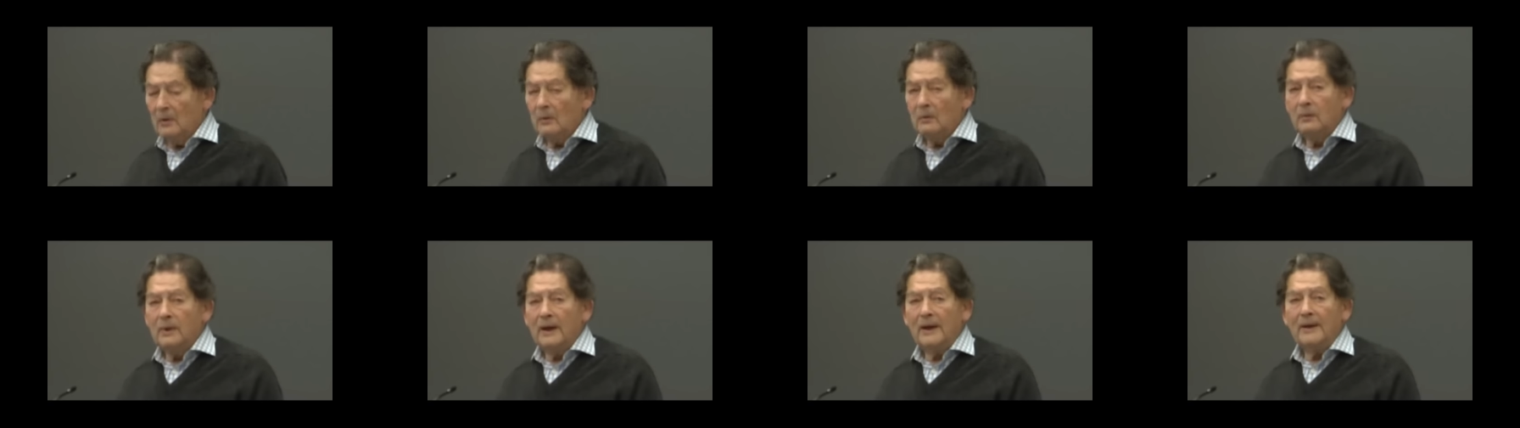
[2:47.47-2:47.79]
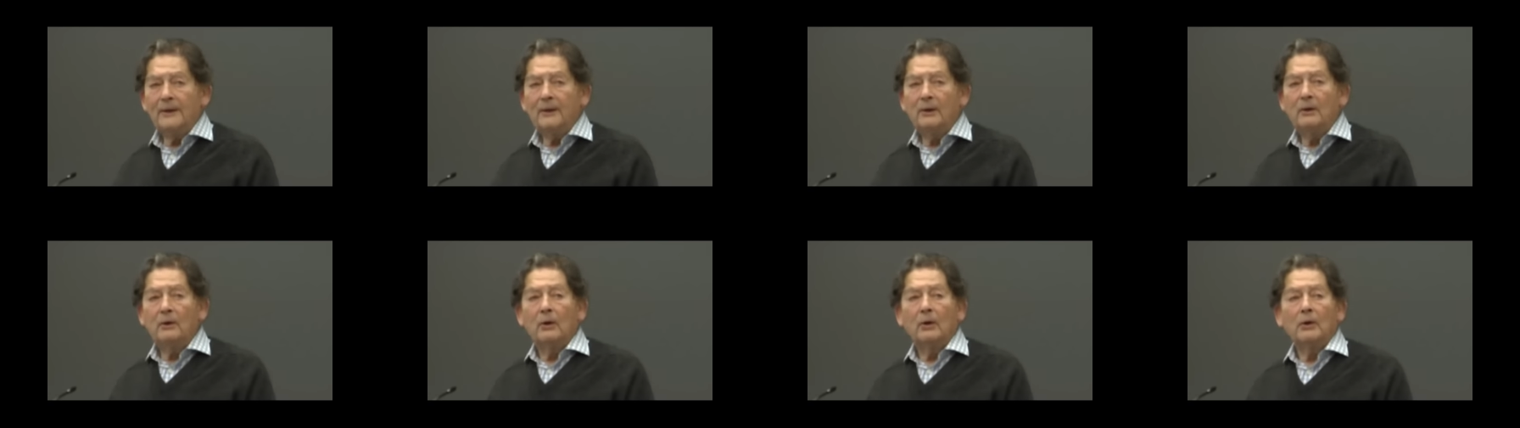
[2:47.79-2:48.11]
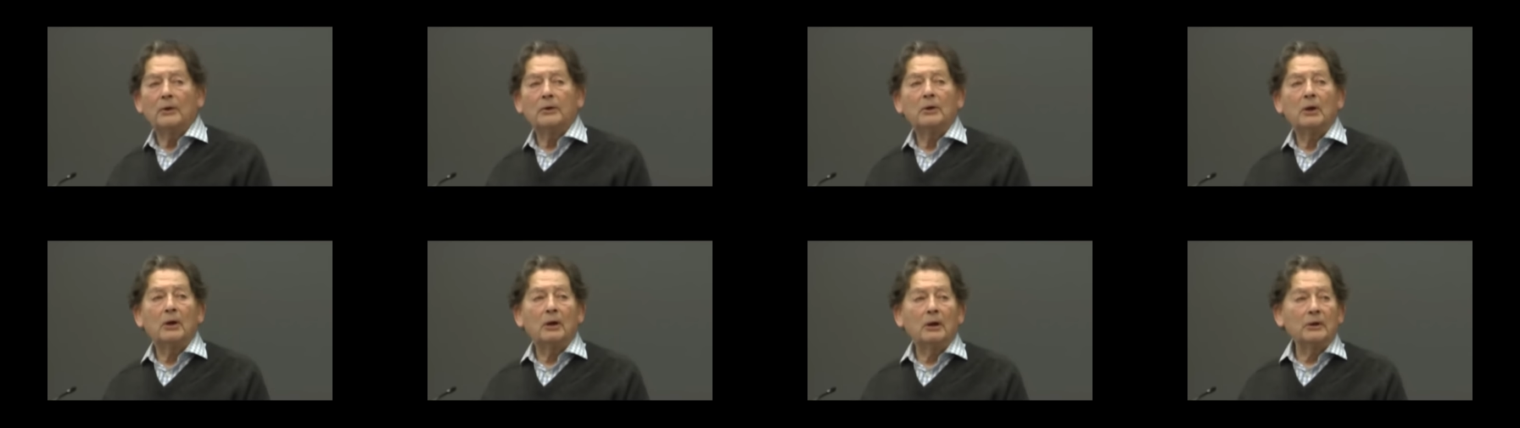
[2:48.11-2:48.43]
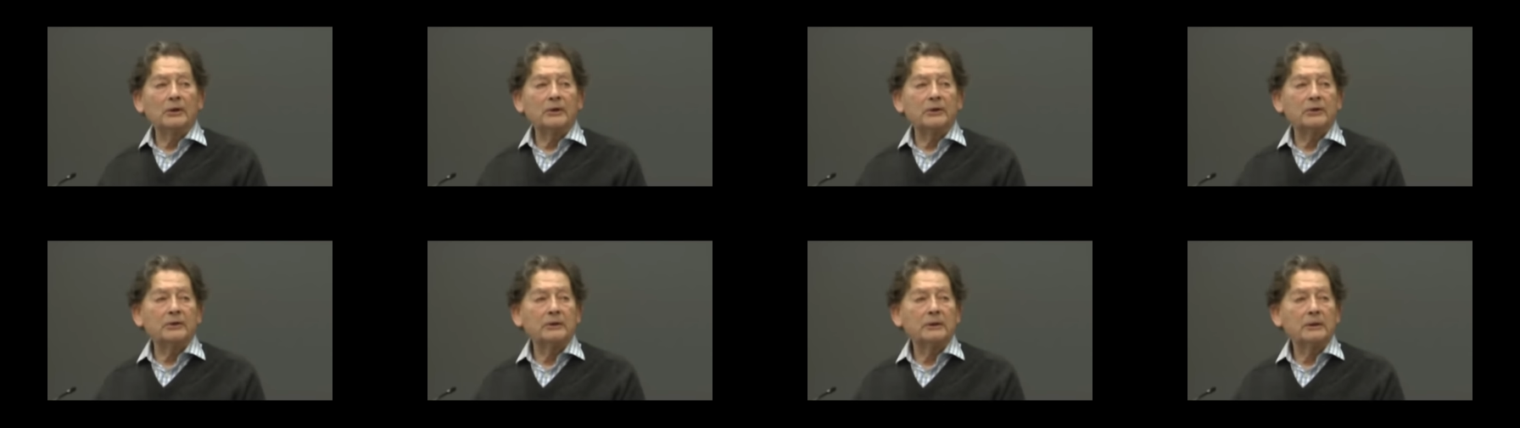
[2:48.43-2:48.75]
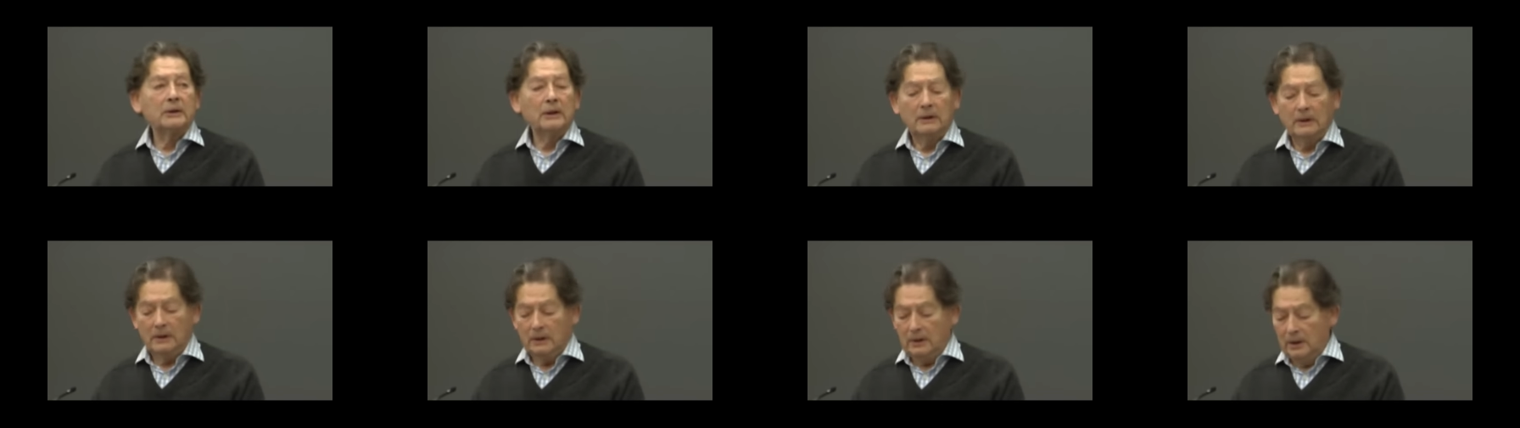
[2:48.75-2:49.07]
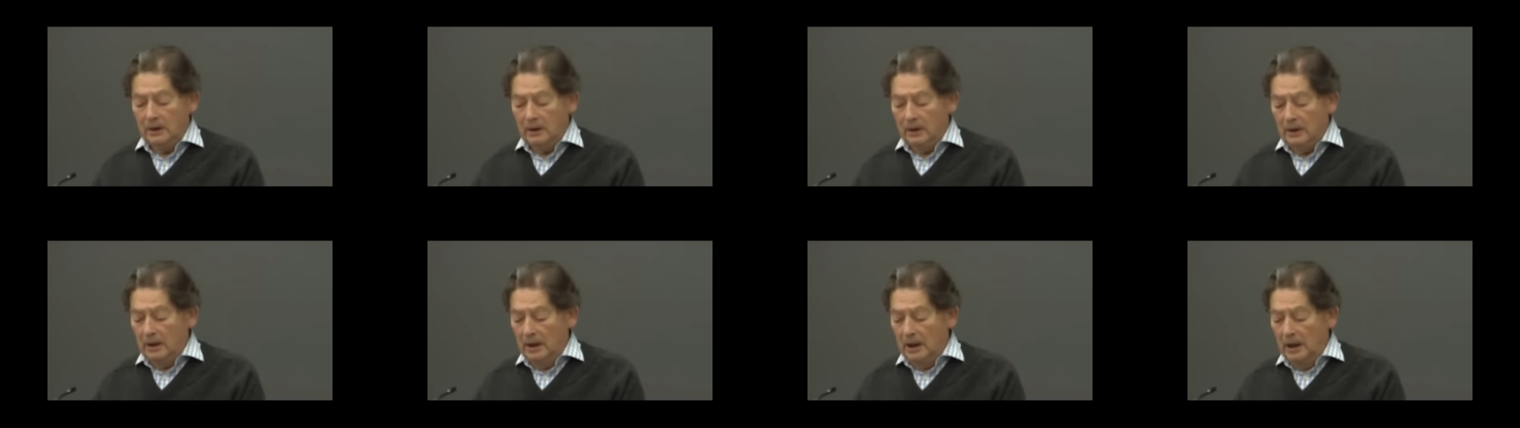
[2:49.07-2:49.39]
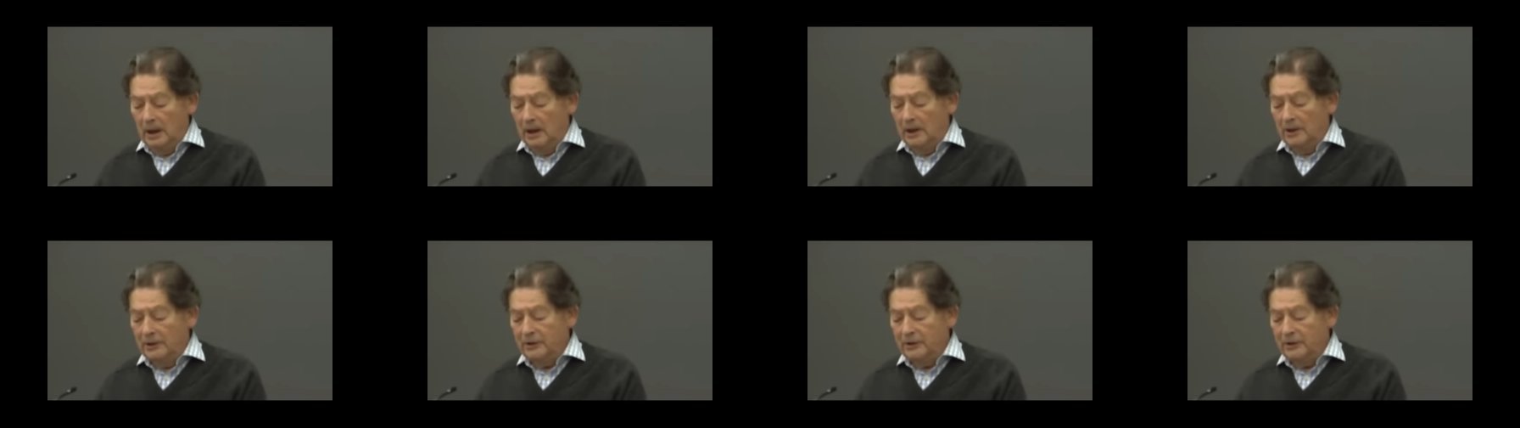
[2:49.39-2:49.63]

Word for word: Whether or not uh,